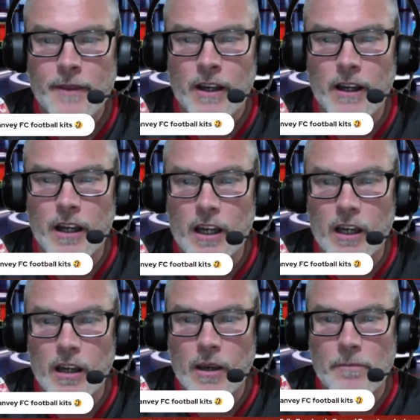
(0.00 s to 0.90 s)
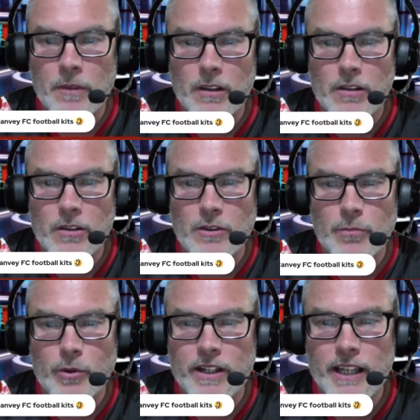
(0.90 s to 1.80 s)
Um, used to
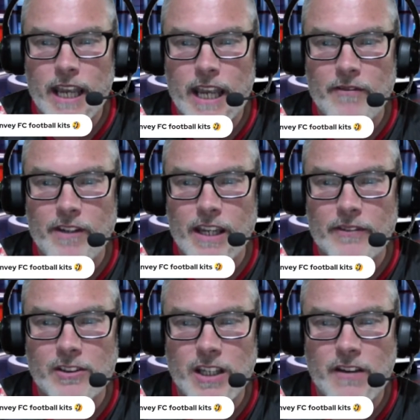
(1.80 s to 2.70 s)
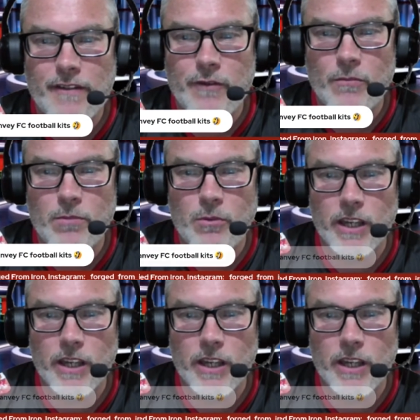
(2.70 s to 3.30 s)
print Can V F C football